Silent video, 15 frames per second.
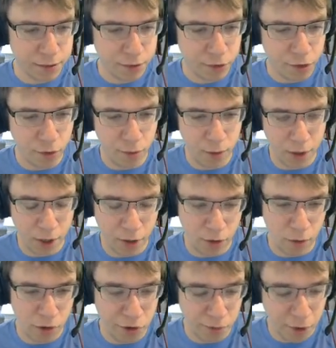So because
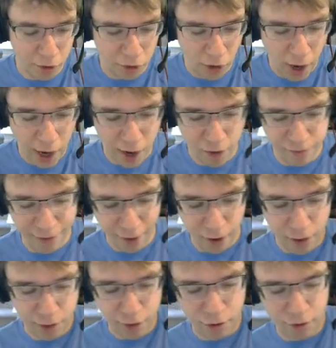question marks are higher
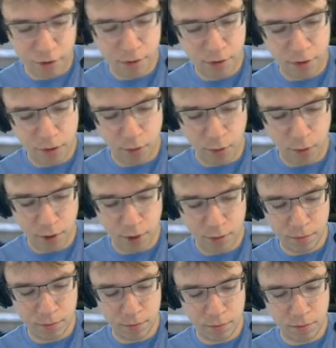variance, so we want to
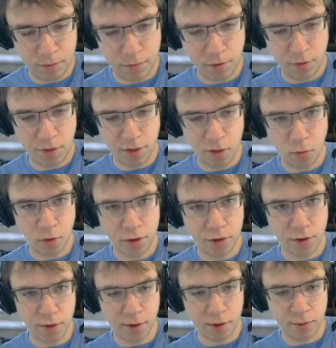see what's going on with